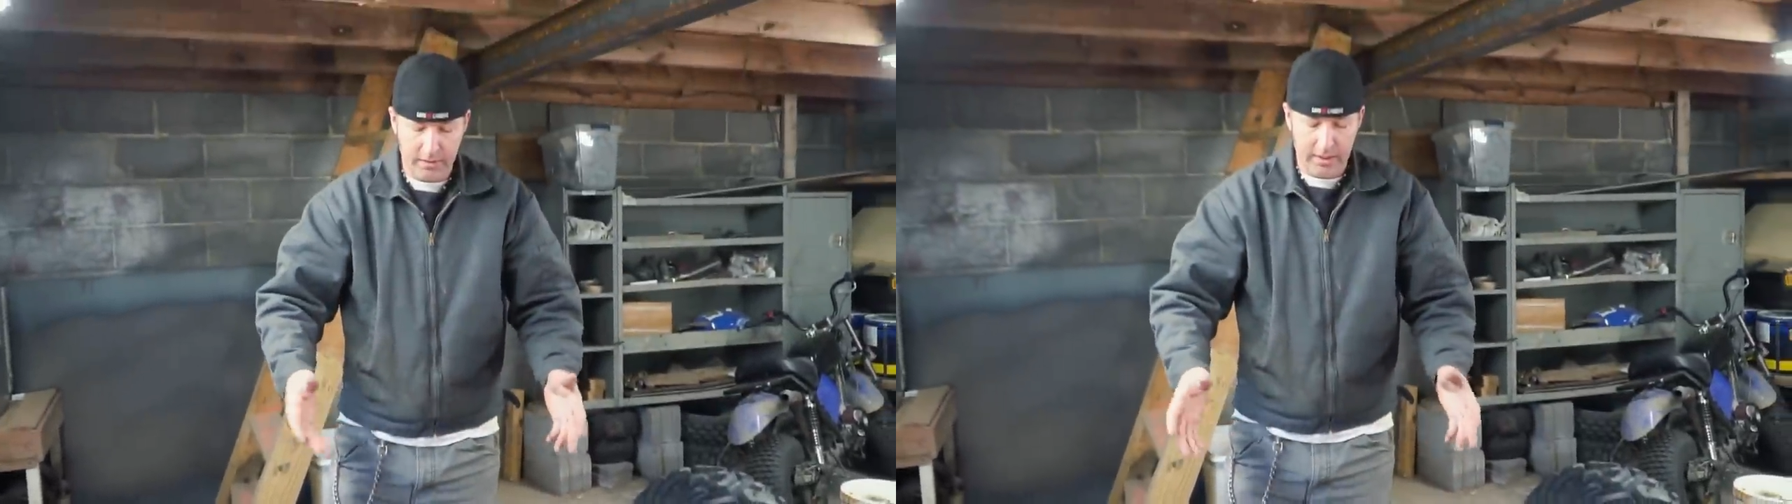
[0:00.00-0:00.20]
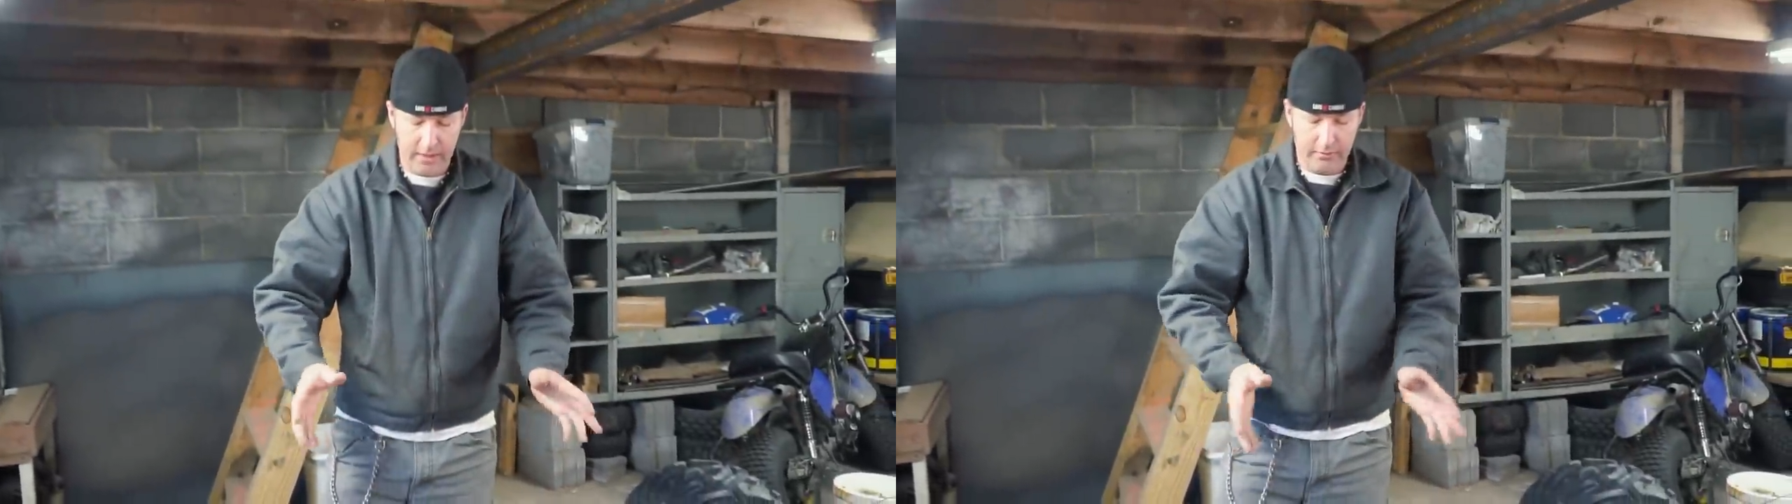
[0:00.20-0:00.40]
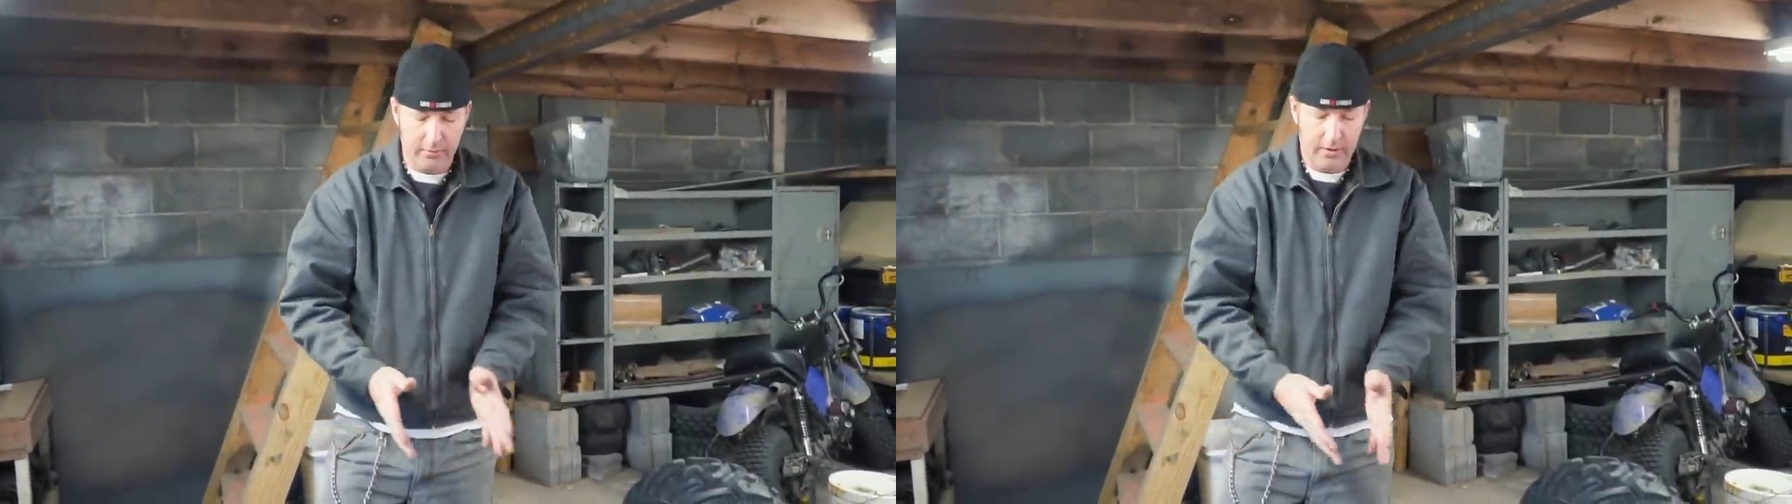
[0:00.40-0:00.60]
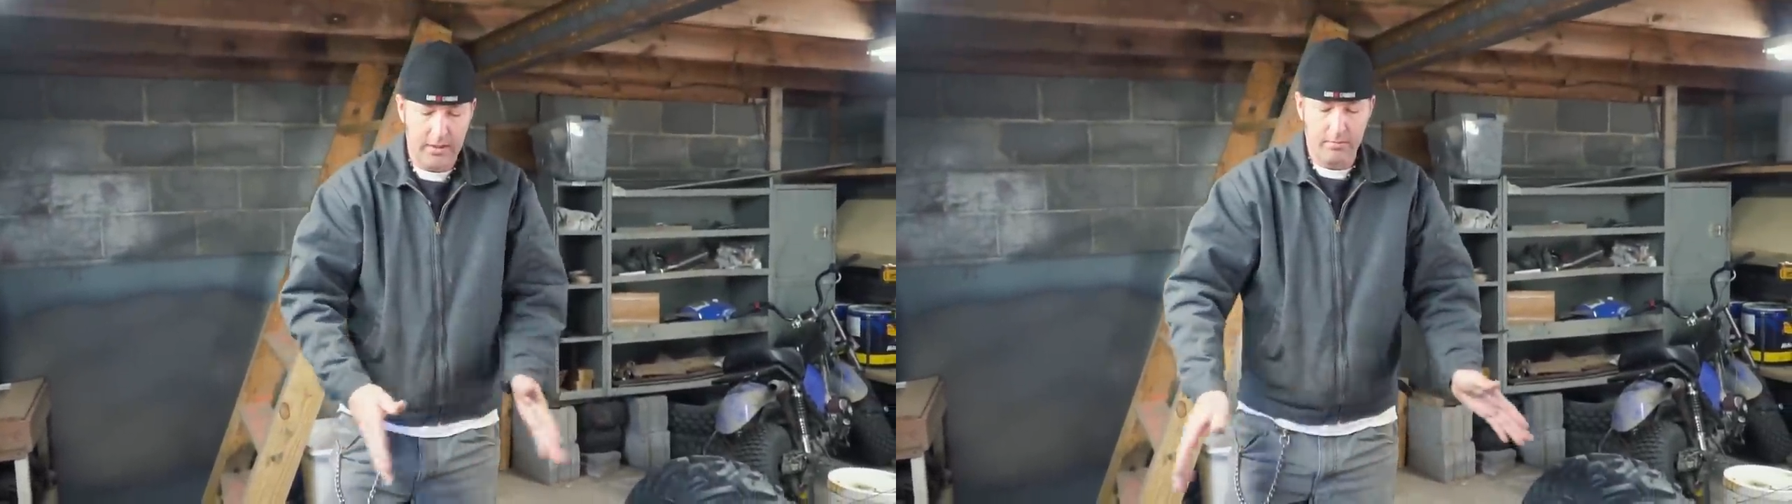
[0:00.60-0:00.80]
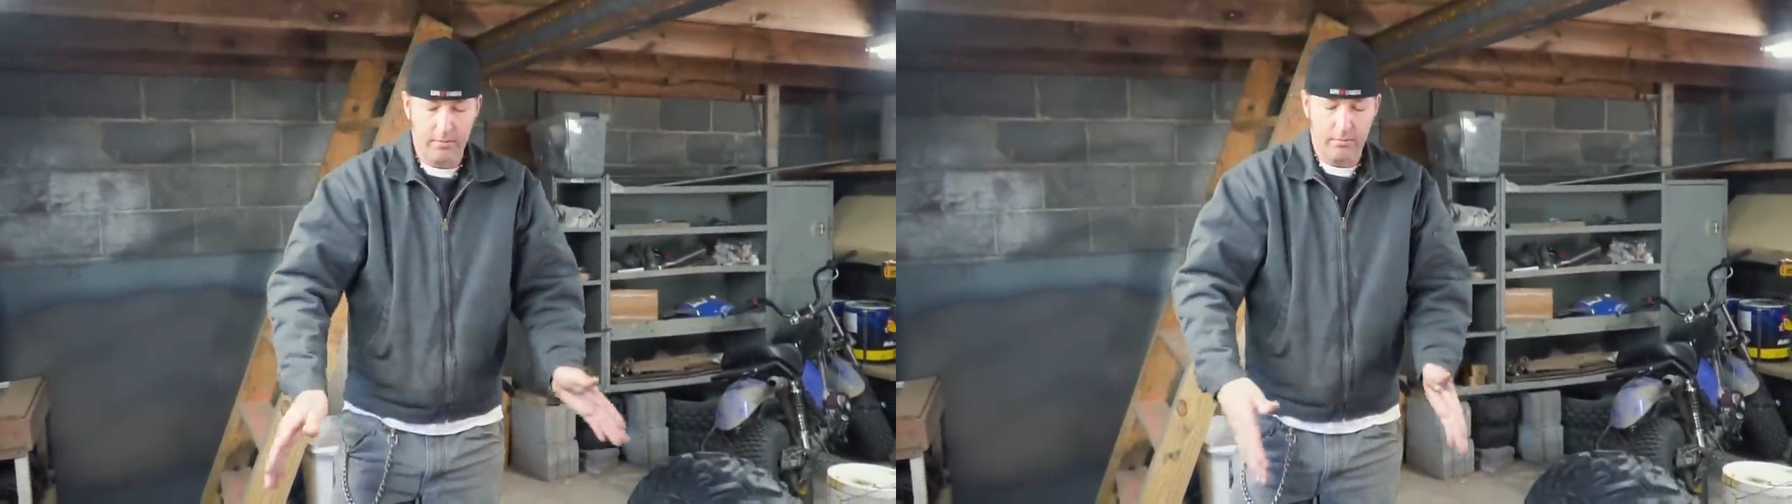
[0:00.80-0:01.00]
bit extra to
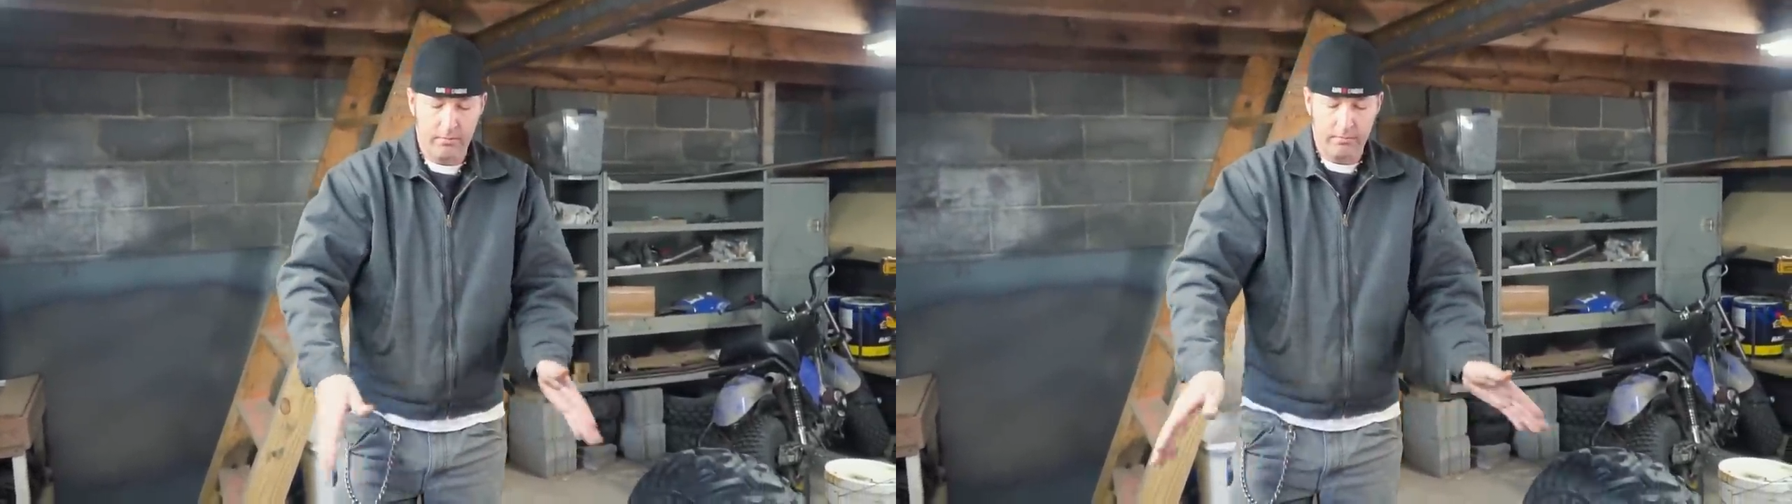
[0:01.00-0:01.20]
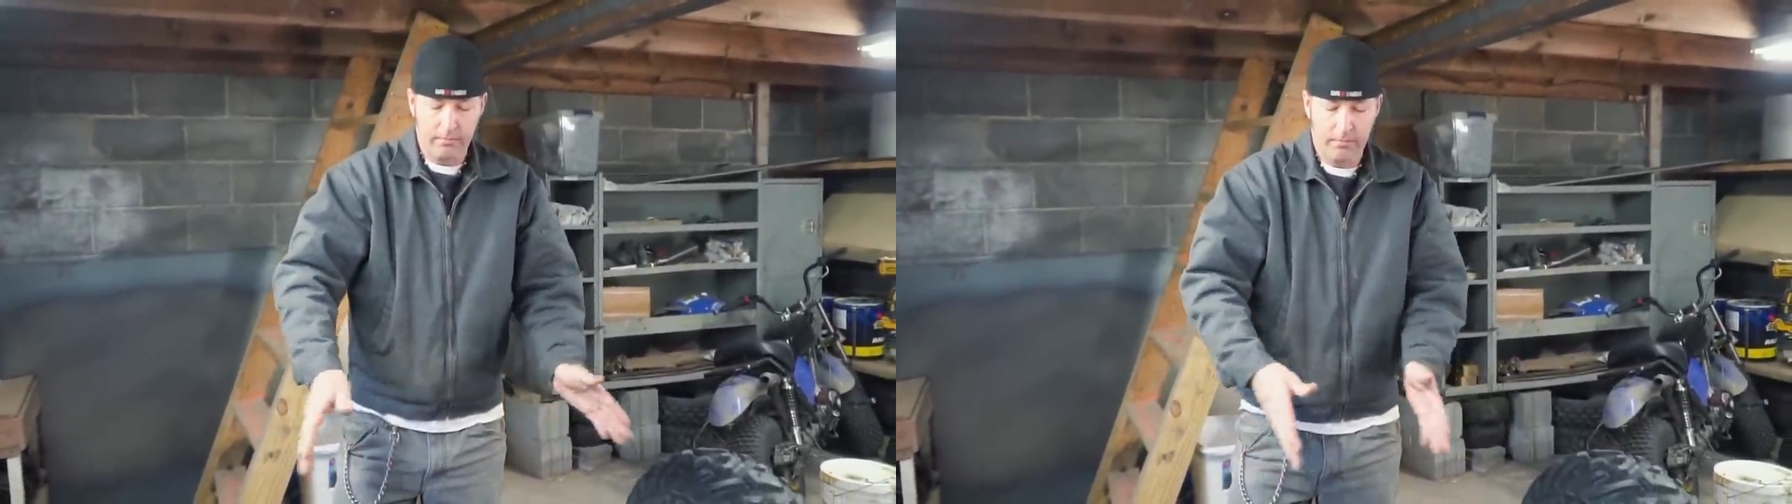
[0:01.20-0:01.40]
keep the